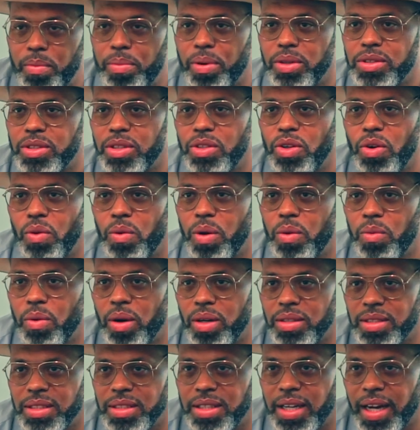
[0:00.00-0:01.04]
person who knows what
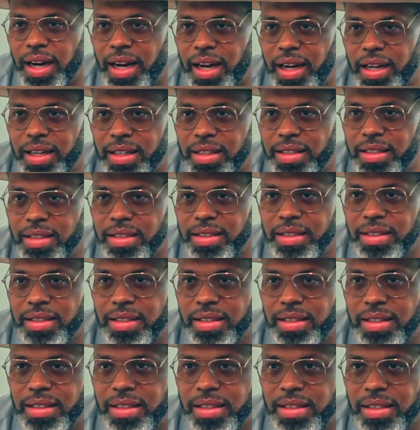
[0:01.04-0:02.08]
works is God.
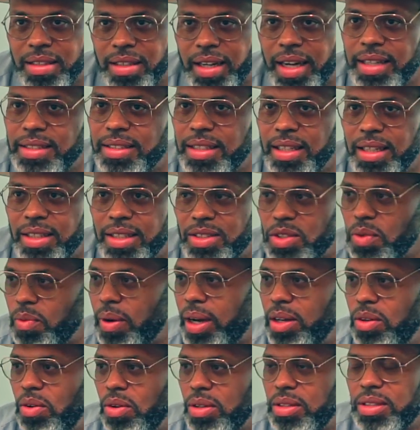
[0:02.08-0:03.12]
That's it. So why are
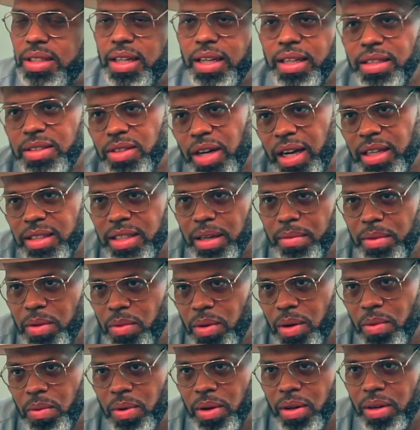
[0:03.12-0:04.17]
you going to sit and try to tell me
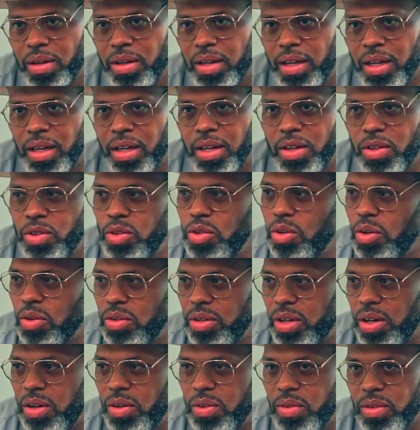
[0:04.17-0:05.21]
what works? You don't
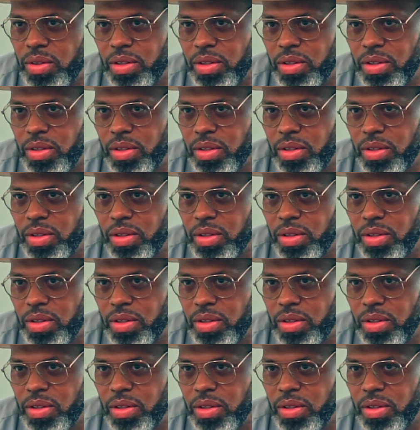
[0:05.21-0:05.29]
know.